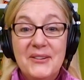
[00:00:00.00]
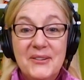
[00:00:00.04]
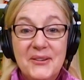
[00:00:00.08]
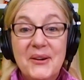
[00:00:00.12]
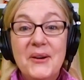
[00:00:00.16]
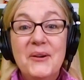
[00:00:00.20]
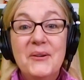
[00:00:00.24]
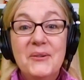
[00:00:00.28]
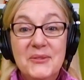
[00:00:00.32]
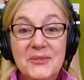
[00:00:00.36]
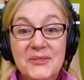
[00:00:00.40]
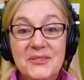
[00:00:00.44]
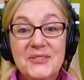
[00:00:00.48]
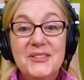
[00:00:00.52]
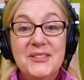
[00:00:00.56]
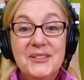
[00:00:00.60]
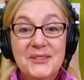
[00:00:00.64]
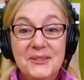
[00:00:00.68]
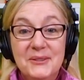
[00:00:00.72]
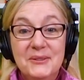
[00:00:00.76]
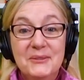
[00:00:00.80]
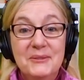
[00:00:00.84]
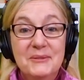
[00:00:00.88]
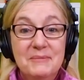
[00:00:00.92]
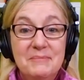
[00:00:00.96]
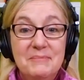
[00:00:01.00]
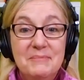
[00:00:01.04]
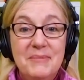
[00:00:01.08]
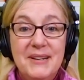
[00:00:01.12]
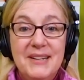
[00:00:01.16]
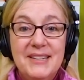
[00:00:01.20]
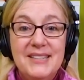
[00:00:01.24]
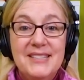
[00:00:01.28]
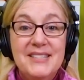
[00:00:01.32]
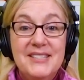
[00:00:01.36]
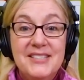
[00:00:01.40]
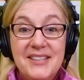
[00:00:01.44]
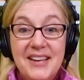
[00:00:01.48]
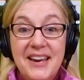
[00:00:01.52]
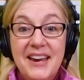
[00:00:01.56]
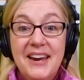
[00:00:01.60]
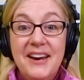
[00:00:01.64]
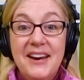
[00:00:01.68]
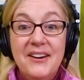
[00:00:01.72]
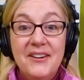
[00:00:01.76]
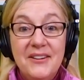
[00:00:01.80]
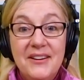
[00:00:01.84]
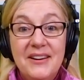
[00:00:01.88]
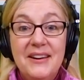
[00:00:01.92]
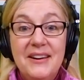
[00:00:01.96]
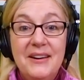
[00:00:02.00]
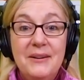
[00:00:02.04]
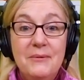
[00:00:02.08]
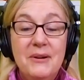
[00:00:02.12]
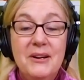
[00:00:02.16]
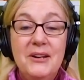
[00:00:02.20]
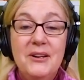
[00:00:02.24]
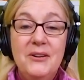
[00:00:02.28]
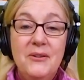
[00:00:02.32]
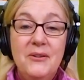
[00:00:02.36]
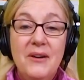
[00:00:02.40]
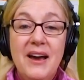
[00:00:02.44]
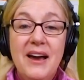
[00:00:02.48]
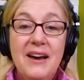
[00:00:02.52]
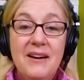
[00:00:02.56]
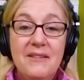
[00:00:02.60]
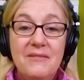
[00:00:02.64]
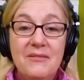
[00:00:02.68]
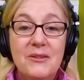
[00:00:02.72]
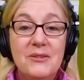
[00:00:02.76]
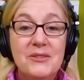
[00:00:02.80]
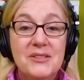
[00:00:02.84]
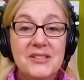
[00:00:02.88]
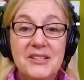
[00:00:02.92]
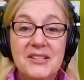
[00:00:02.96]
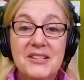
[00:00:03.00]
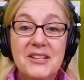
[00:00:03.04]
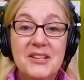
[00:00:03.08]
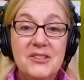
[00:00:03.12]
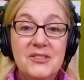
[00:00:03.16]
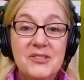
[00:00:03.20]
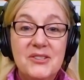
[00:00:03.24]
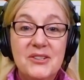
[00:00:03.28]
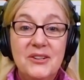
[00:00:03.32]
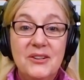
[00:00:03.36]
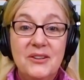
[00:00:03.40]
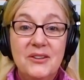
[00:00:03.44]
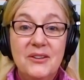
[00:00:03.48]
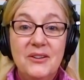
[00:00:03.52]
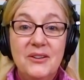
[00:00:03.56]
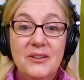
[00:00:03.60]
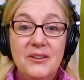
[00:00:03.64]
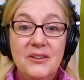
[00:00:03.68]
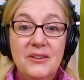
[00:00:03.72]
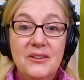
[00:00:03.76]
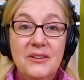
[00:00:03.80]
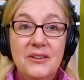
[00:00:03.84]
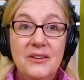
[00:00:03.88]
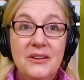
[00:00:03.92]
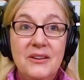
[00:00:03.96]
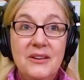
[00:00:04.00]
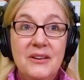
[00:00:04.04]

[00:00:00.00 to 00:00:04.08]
your own too, but it's scary when you have those additional,